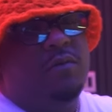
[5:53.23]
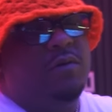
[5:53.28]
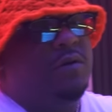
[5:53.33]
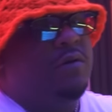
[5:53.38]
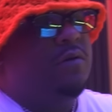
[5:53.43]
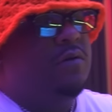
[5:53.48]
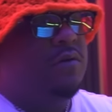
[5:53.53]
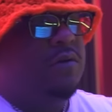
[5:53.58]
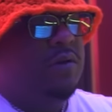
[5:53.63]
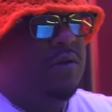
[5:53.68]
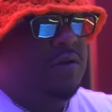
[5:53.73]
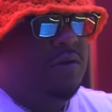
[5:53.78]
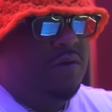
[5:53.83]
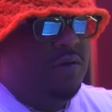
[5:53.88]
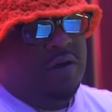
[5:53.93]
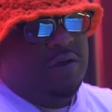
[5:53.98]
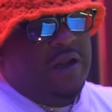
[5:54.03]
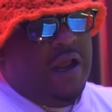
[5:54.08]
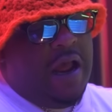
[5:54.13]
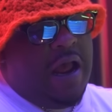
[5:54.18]
You know what I'm saying?
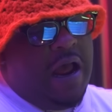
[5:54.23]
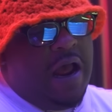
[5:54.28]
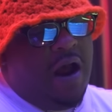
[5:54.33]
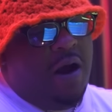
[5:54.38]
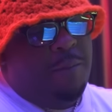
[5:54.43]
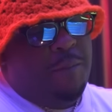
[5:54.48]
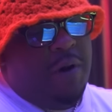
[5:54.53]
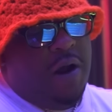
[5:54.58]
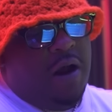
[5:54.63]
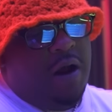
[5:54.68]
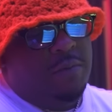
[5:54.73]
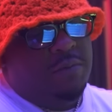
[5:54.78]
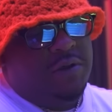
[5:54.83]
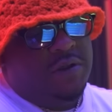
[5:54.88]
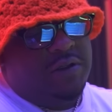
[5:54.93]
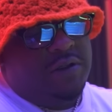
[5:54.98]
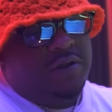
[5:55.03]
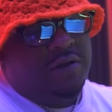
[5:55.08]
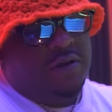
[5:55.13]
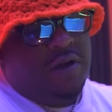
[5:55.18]
Because mm-hmm. I'm I'm
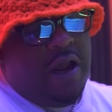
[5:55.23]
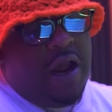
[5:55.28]
just a